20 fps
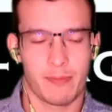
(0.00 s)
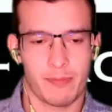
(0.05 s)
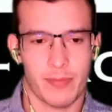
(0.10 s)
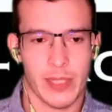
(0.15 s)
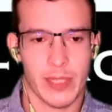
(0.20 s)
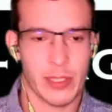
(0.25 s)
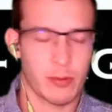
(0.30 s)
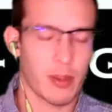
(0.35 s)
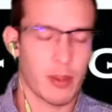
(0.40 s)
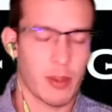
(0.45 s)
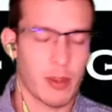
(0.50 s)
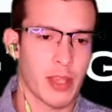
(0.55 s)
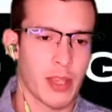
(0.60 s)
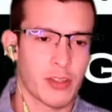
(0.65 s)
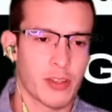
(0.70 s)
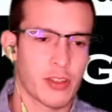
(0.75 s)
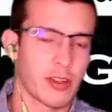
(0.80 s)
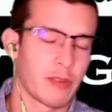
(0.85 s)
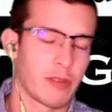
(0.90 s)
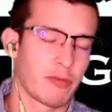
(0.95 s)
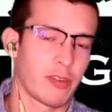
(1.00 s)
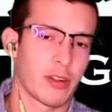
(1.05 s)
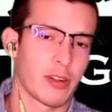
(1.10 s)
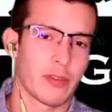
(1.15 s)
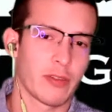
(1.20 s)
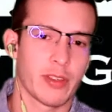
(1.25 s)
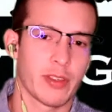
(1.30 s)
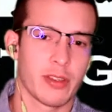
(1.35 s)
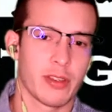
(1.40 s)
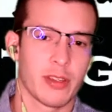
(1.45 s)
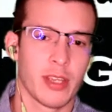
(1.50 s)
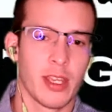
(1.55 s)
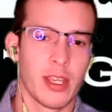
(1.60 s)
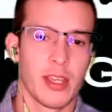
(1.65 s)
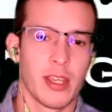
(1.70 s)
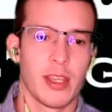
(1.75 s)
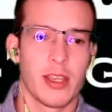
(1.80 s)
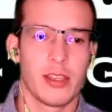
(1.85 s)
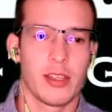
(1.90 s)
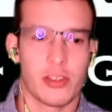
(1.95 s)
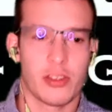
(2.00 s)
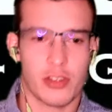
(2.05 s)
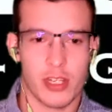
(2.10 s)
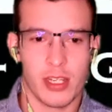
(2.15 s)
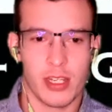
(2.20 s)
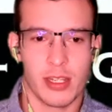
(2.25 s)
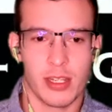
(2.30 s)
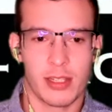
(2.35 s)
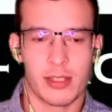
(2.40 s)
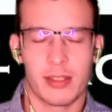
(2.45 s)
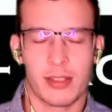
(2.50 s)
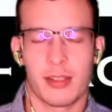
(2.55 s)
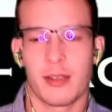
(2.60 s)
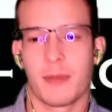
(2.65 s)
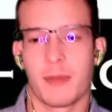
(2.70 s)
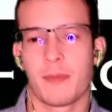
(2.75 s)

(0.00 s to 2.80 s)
That's why I mentioned in front of the sheiks.